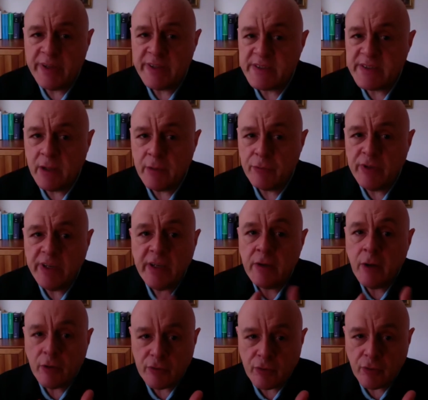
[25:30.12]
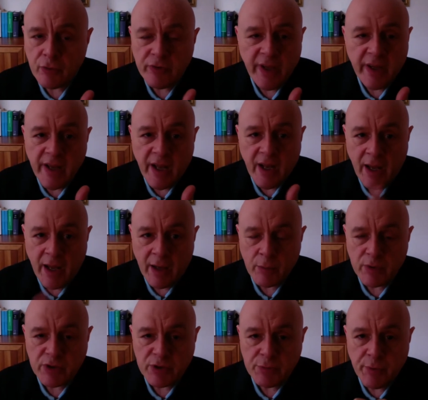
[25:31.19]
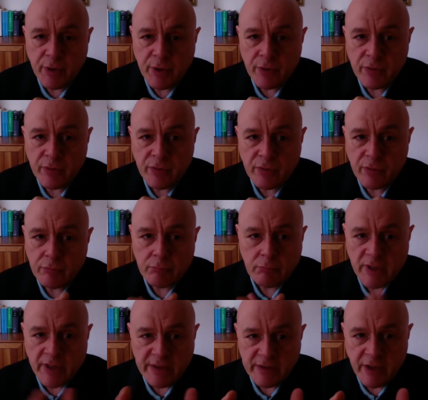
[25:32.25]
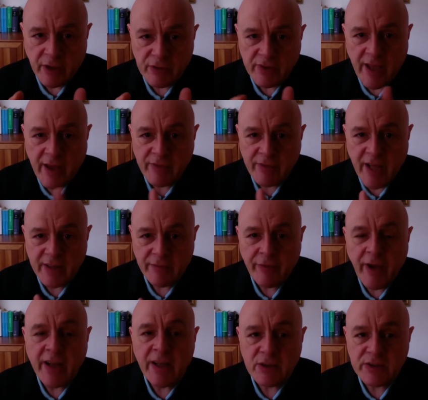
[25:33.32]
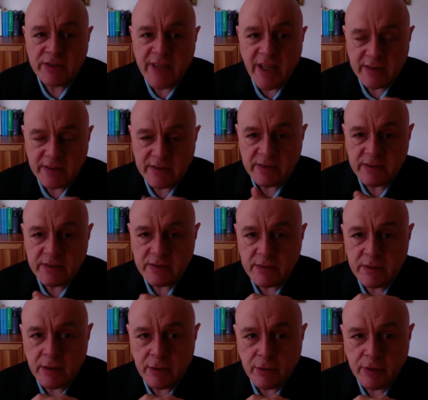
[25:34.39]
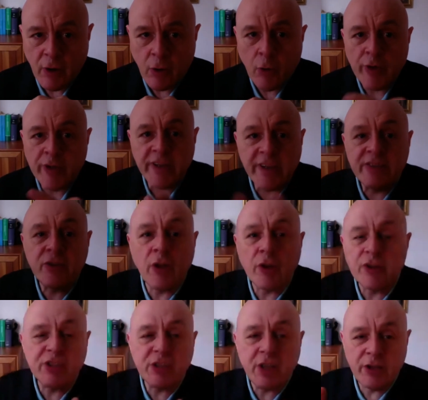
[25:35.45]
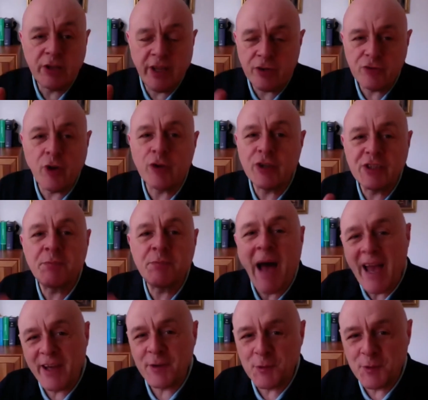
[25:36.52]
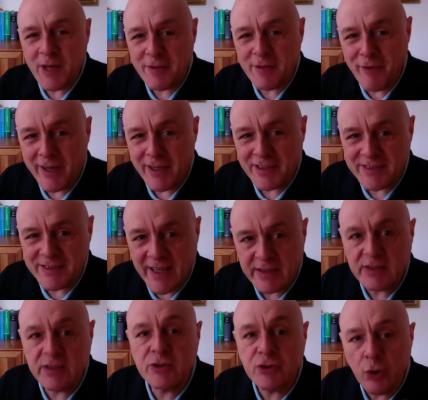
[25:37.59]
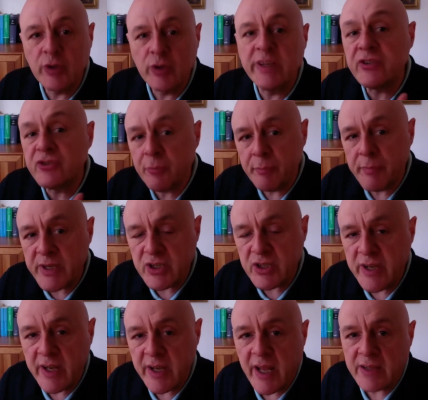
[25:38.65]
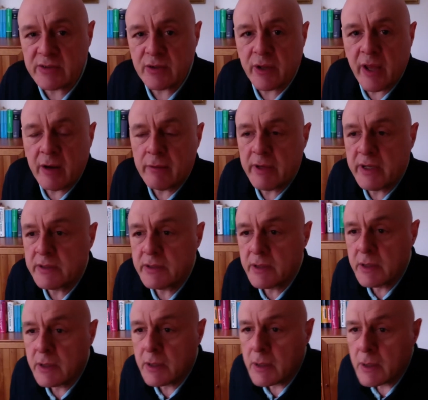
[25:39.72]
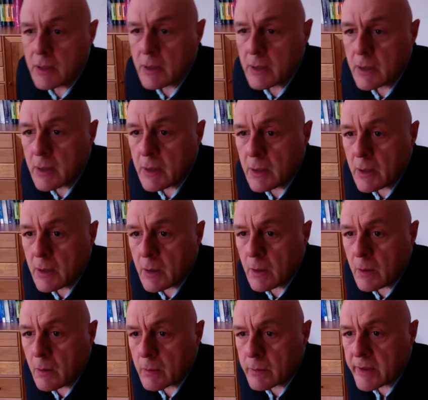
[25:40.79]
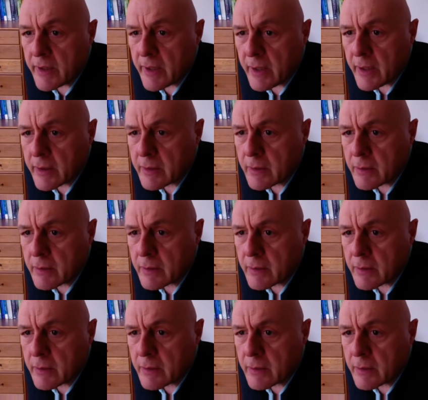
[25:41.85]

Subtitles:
itself need not contain that language because it doesn't have that final status, or it does not aspire to that final status. It's only the submission that has to carry it. Okay.